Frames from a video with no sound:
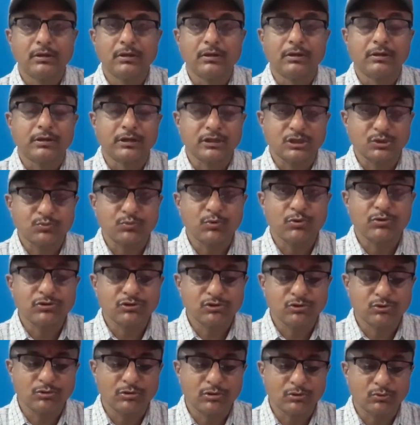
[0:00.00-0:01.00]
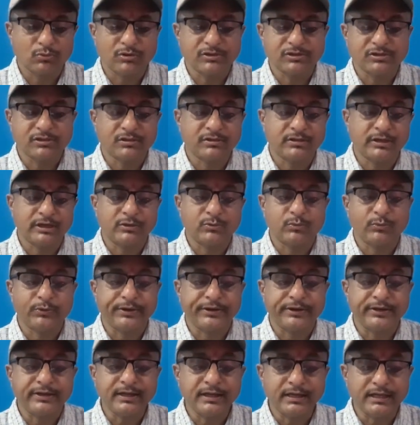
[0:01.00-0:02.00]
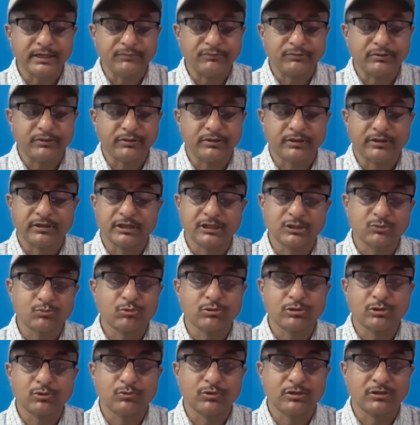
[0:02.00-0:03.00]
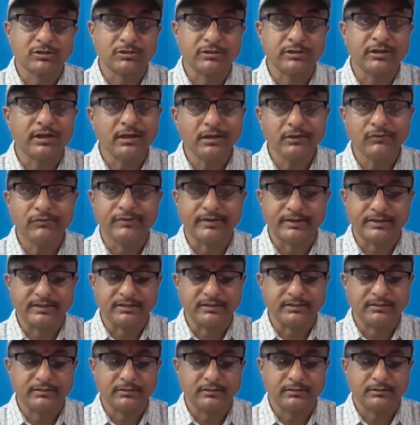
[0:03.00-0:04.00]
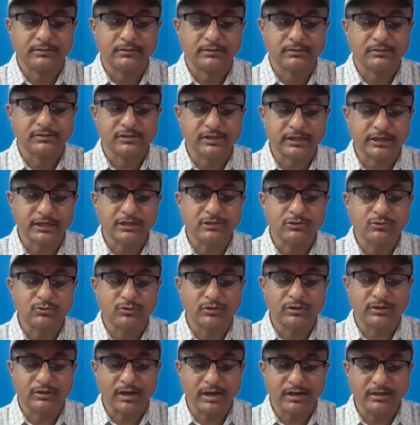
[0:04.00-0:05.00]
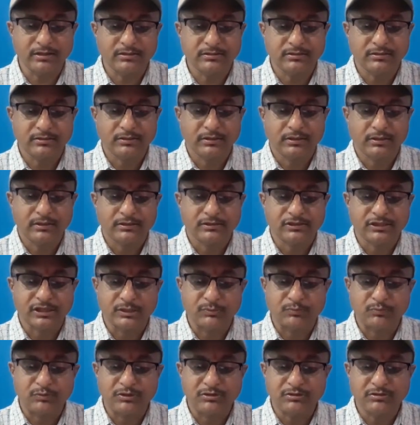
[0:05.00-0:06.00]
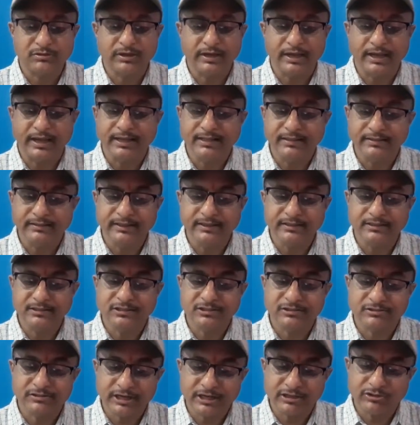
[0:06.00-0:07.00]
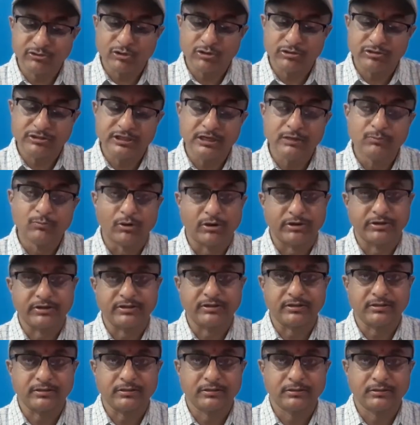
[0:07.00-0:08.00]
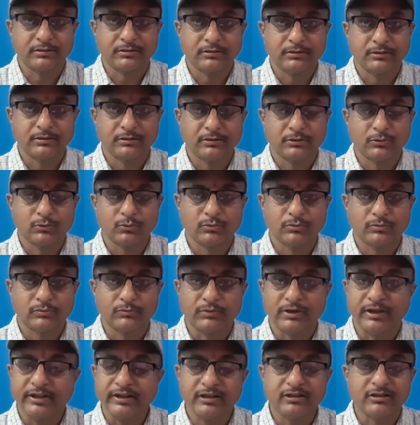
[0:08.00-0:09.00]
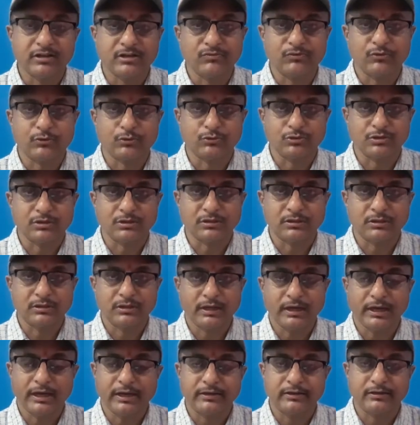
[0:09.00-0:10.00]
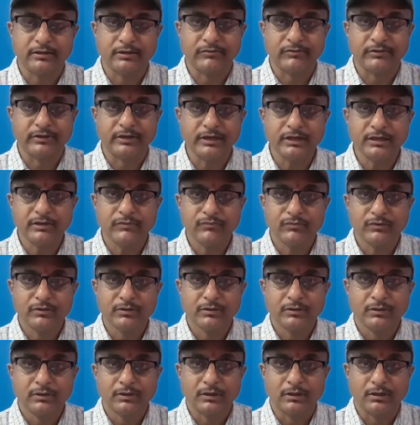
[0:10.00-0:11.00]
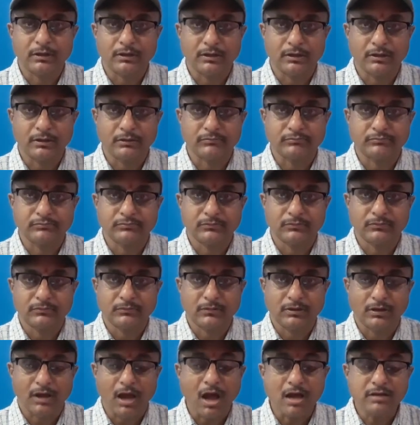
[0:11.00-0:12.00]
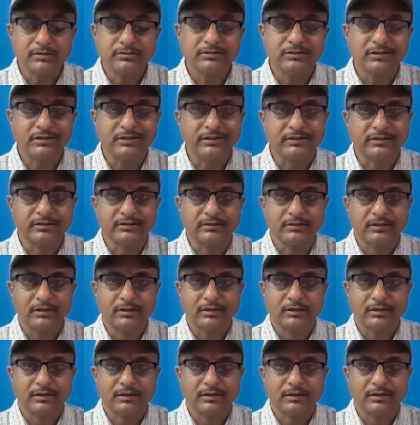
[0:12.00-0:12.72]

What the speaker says: responds to the question that where he lived. The response was really funny. Second to the right, said Peter, and then straight on till morning. Very confusing and a very unclear